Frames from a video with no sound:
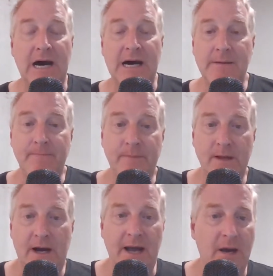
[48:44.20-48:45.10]

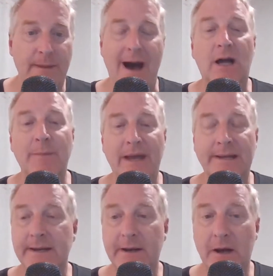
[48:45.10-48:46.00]
um, I
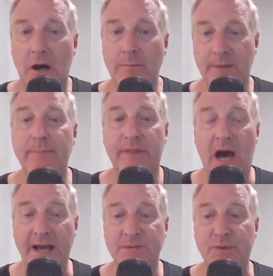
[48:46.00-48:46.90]
amalgamated it all. But
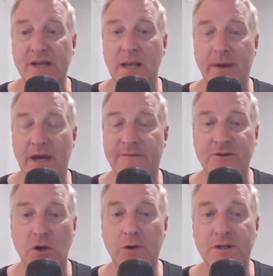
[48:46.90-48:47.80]
the highest price I paid
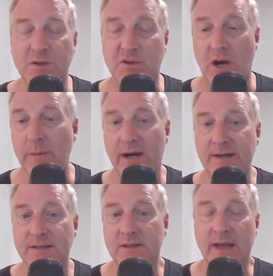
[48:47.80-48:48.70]
for tokens was 20
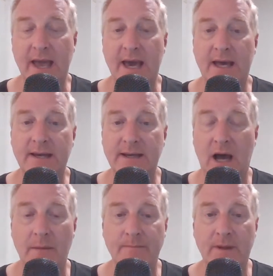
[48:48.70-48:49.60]
bucks. And
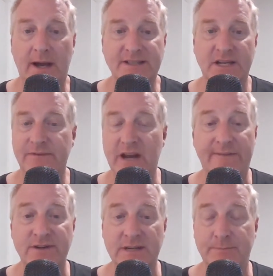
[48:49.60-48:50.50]
um, I said, if it
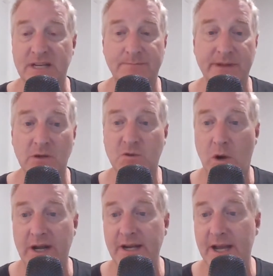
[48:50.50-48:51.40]
ever dipped dip below
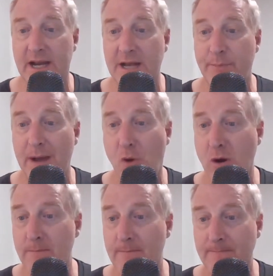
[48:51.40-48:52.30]
20 again, I'd buy
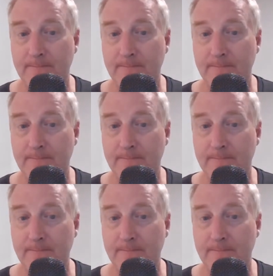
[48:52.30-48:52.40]
more.